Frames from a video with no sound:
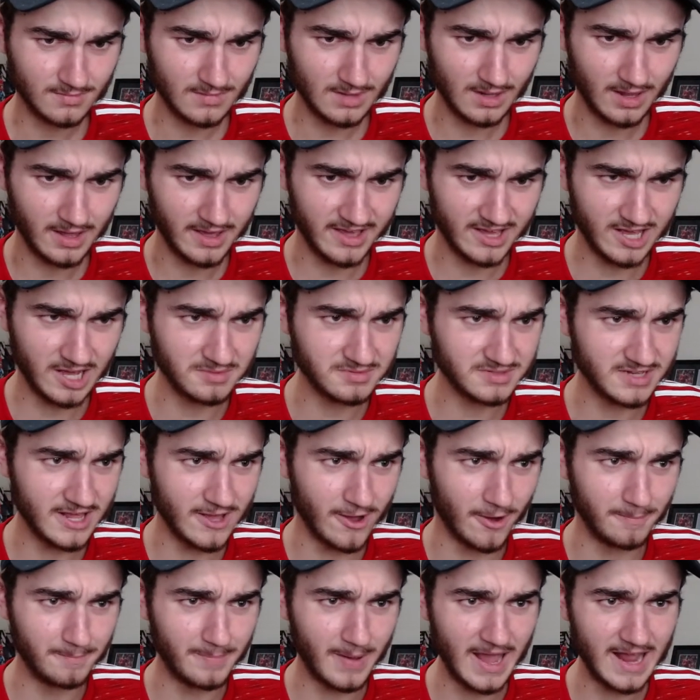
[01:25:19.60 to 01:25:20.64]
Here comes
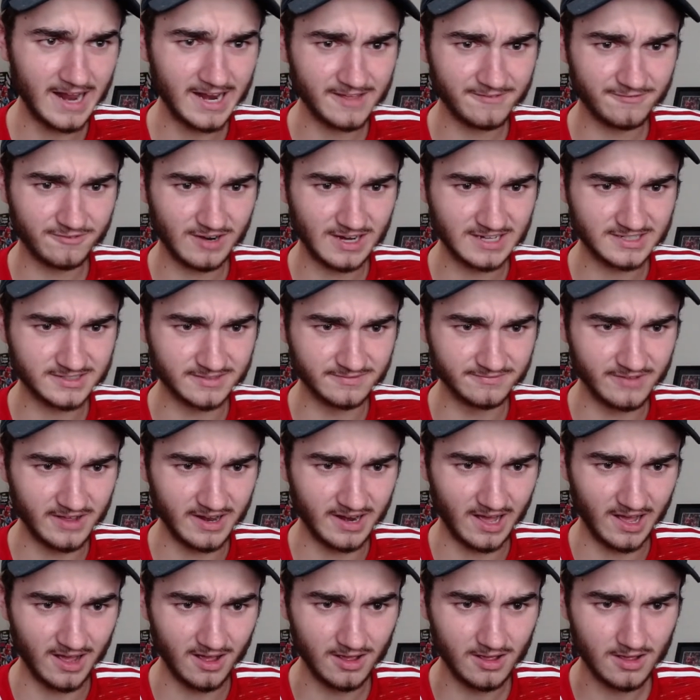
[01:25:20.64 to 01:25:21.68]
Leon Bailey for Aston
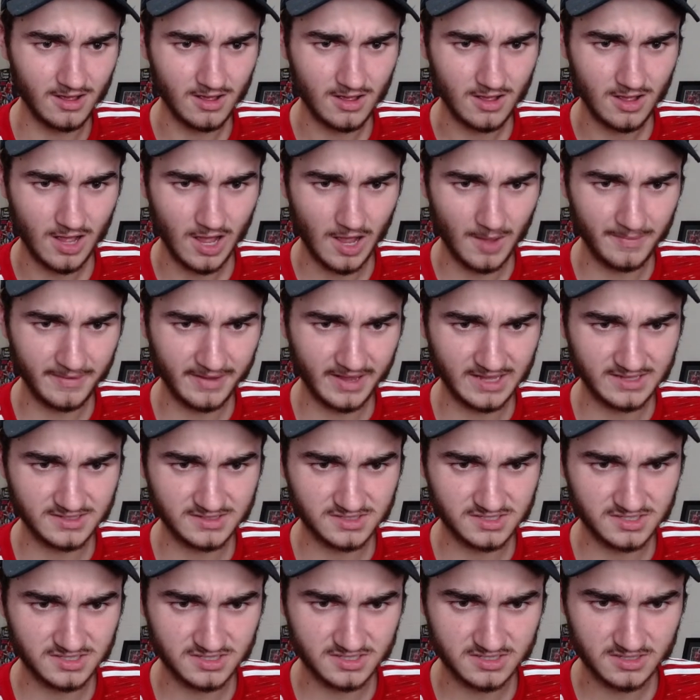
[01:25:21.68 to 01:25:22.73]
Villa up
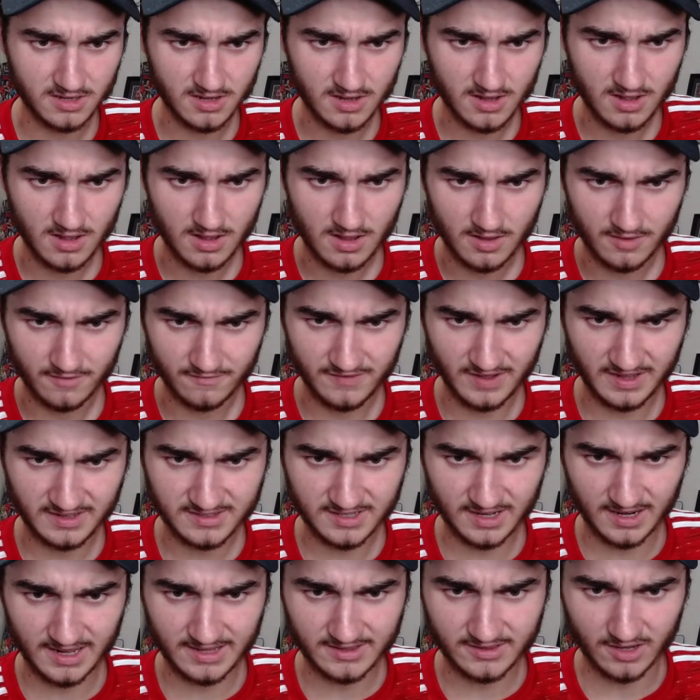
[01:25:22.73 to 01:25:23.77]
against Victor
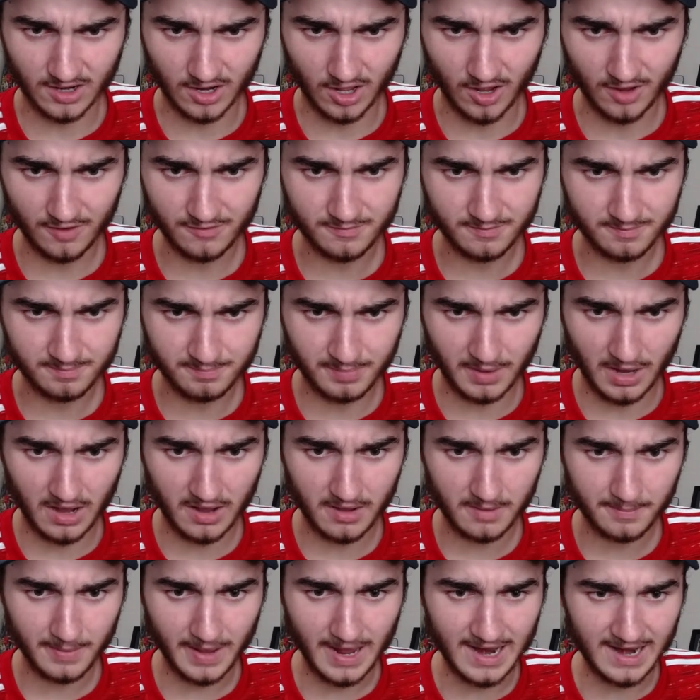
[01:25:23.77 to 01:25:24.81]
Lindelof. But
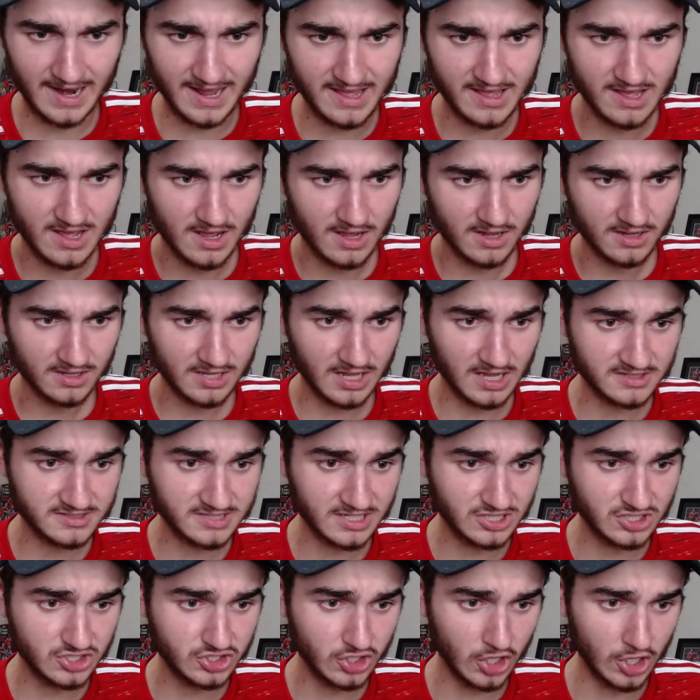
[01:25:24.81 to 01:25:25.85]
Bailey cuts in,
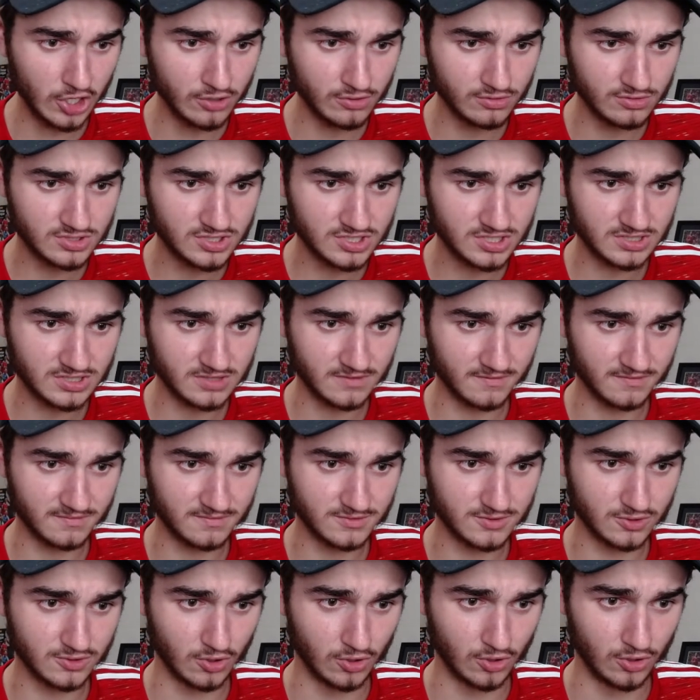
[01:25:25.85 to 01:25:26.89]
shoots,
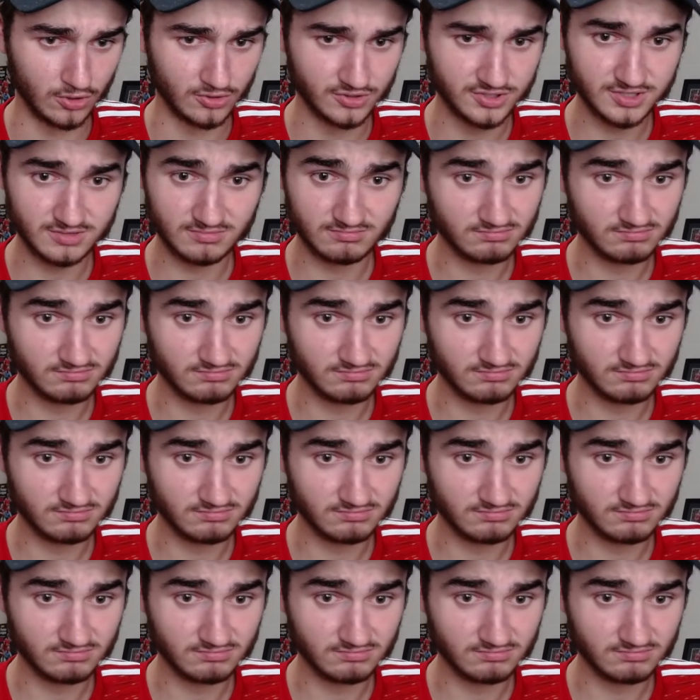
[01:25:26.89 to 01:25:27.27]
scores.